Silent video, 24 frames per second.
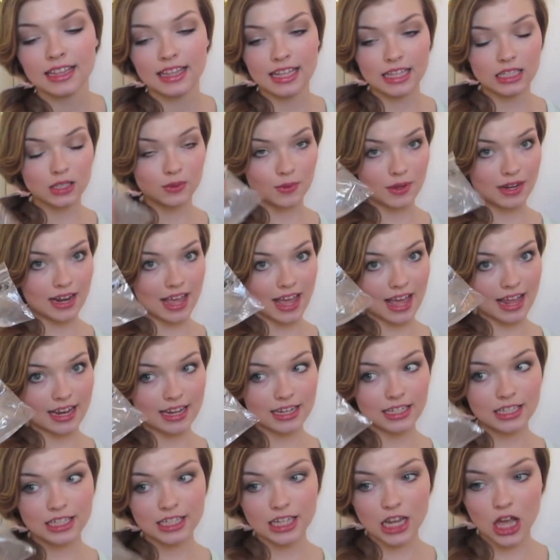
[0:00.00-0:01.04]
This one had
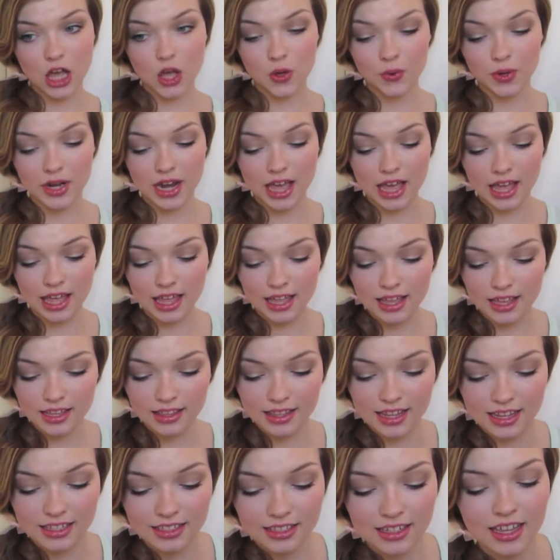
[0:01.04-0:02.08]
a donut.
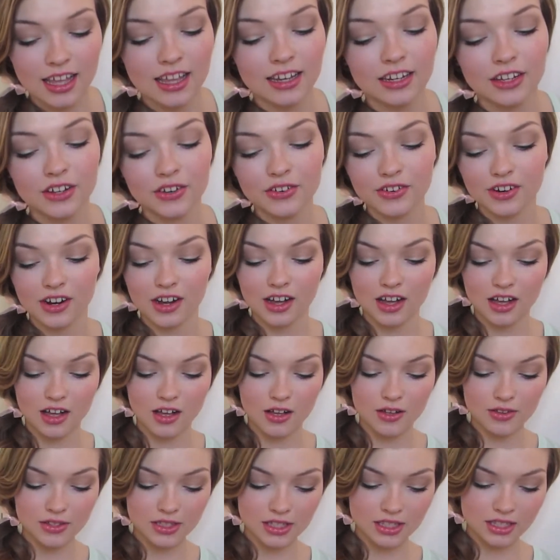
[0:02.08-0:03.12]
That's kind of
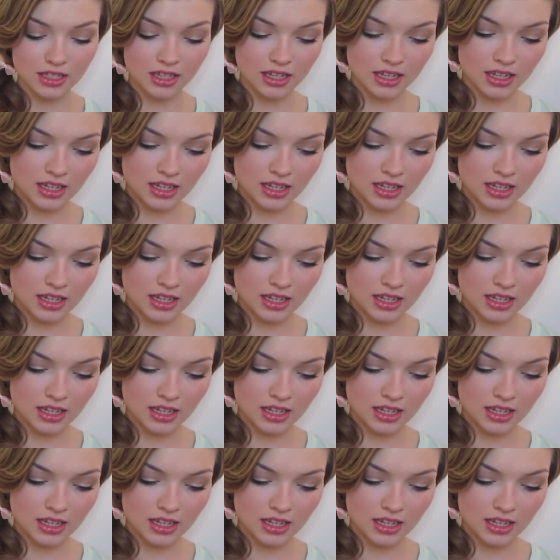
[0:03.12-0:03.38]
gross.